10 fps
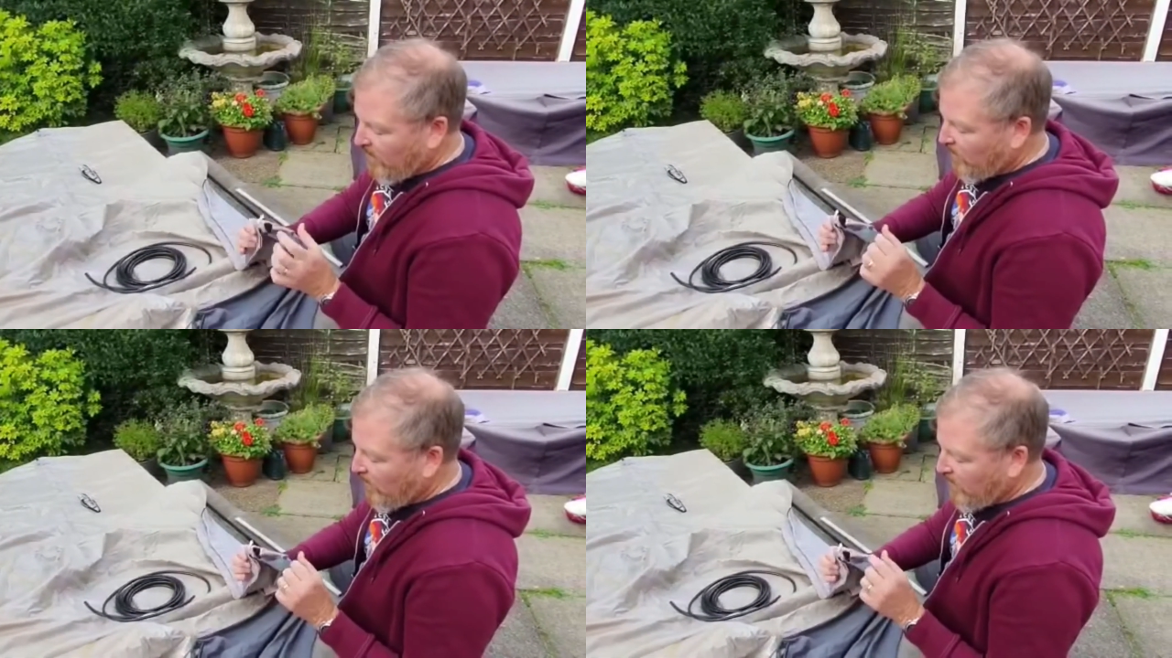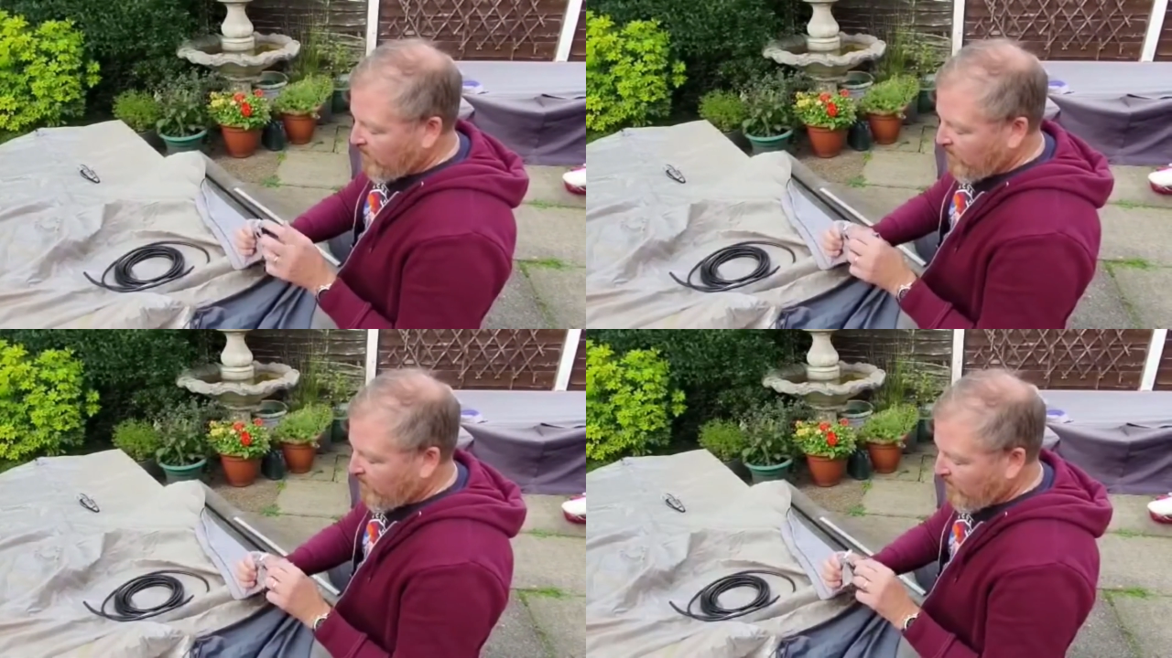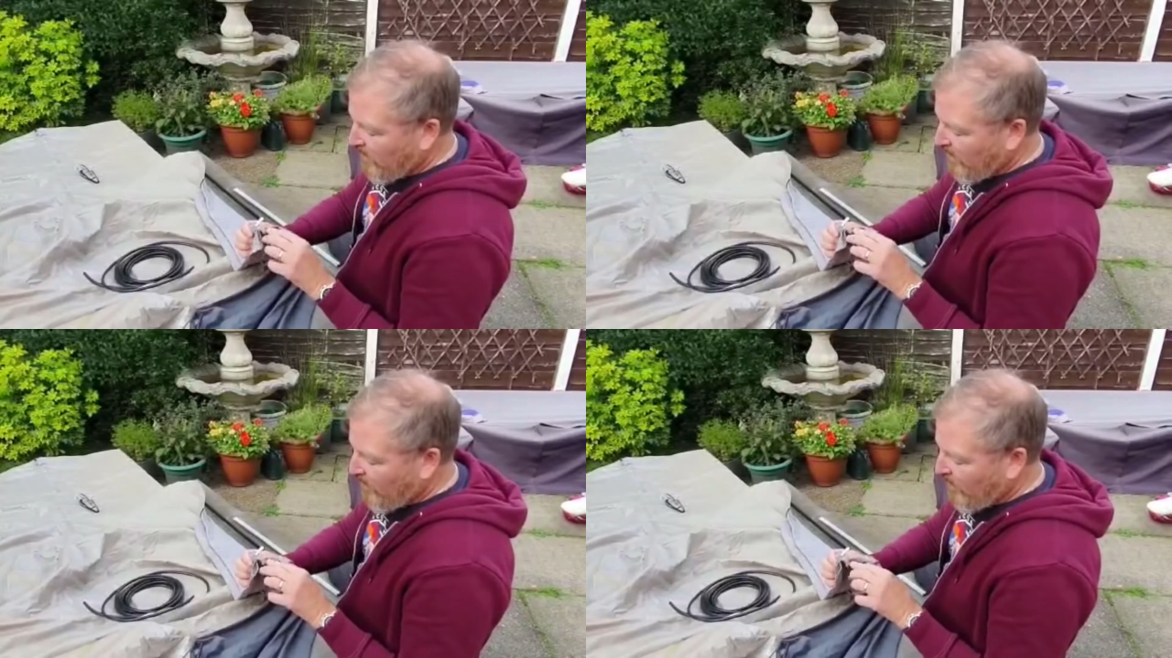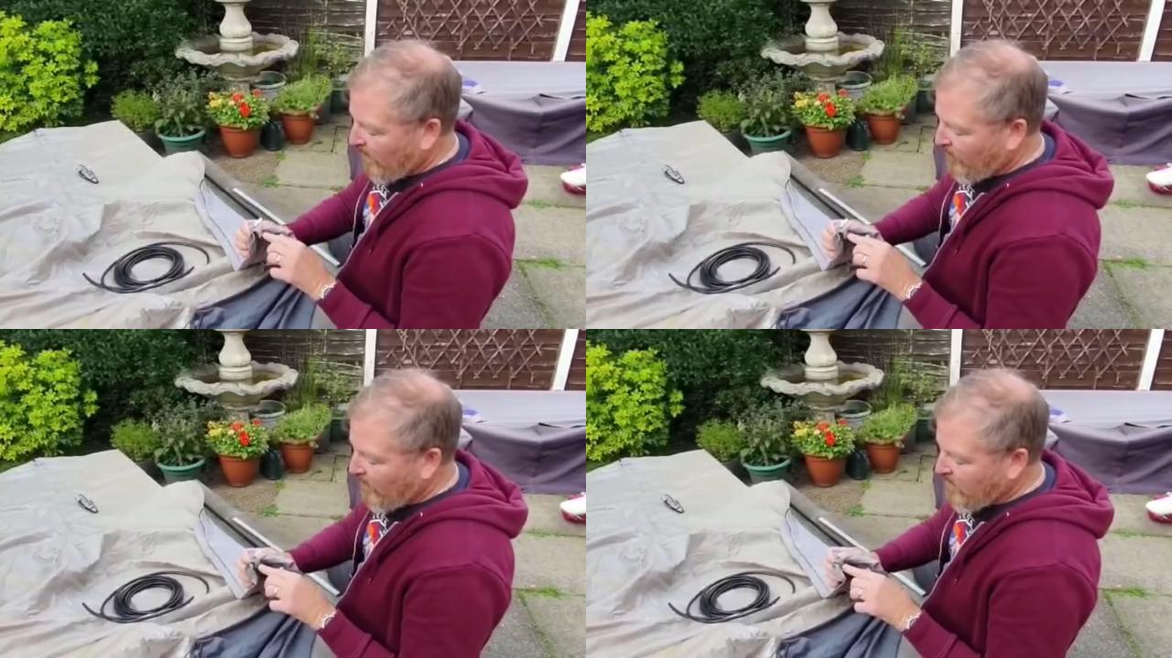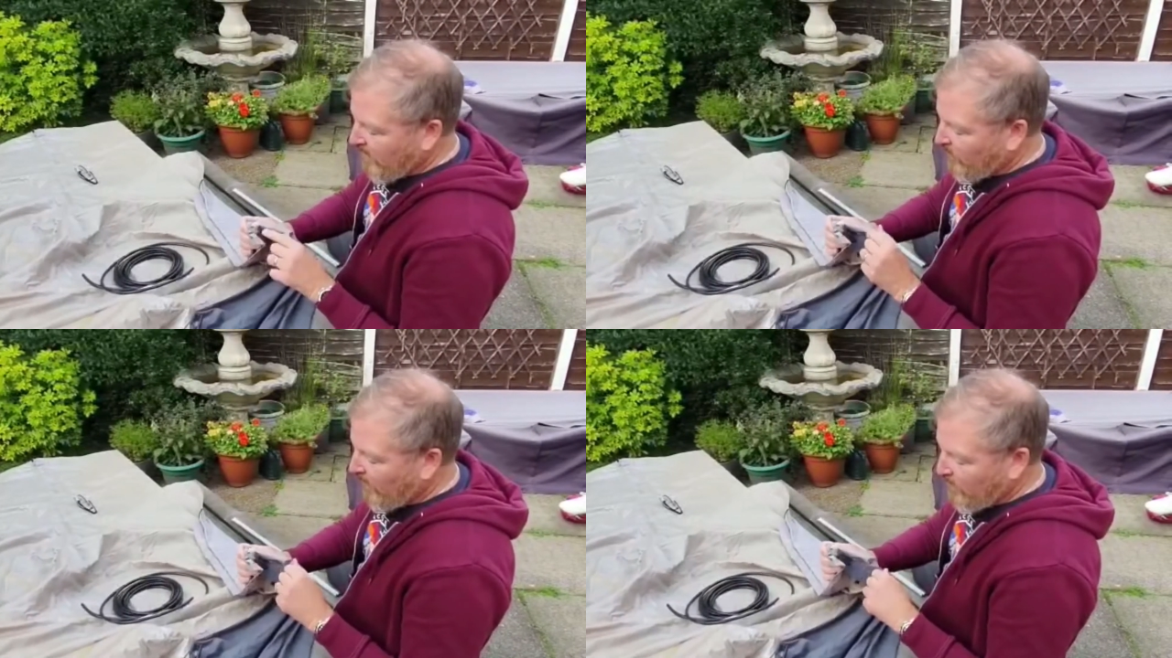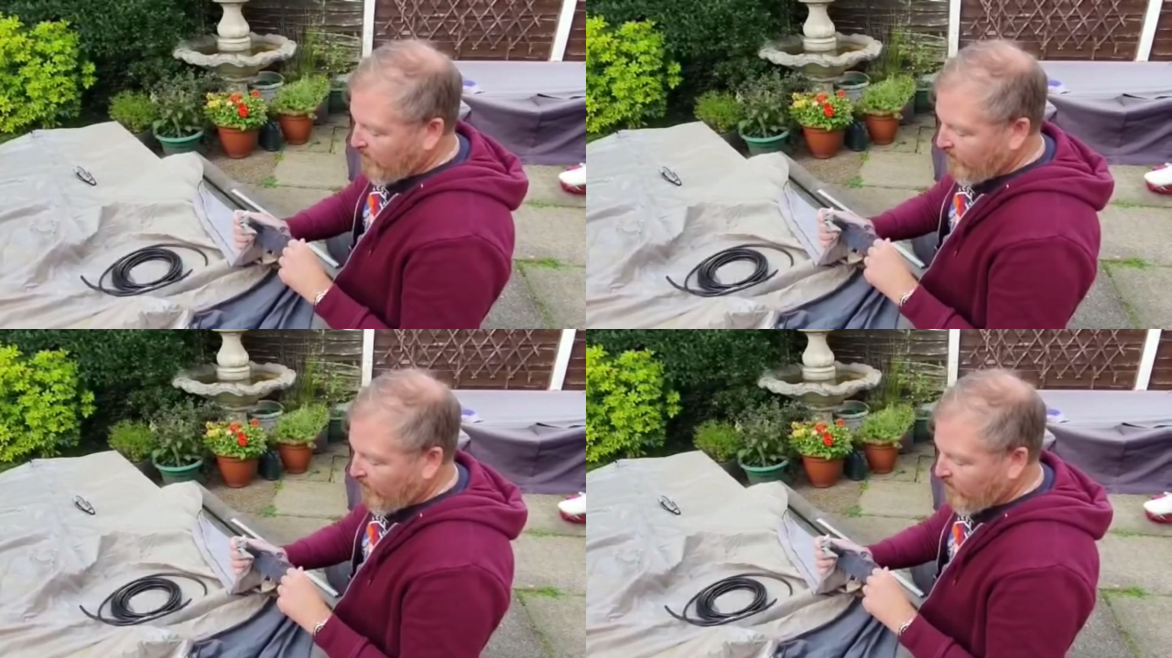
which originally, when it was first